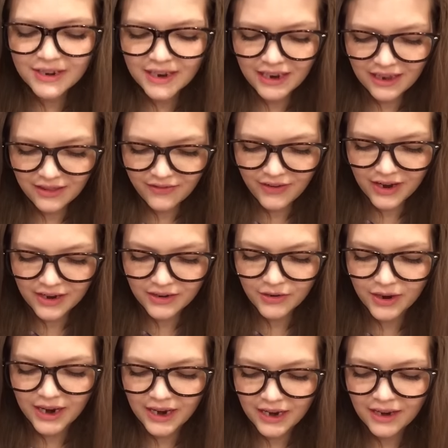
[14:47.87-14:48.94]
teeth fund
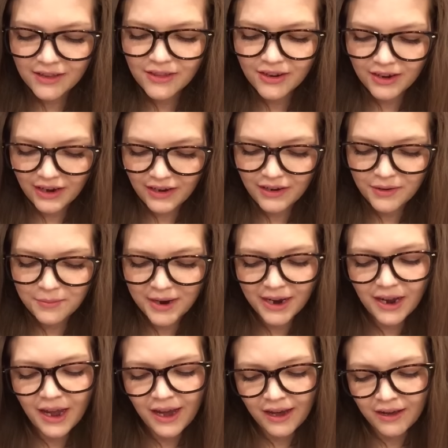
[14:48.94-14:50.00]
or any other need you
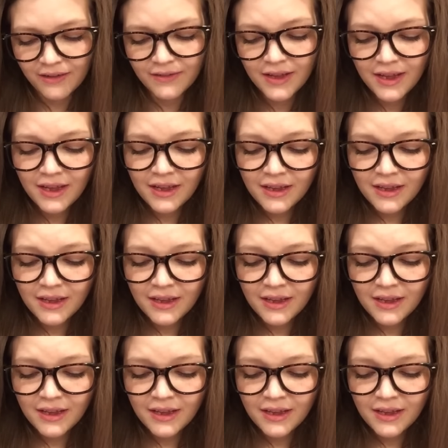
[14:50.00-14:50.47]
might have.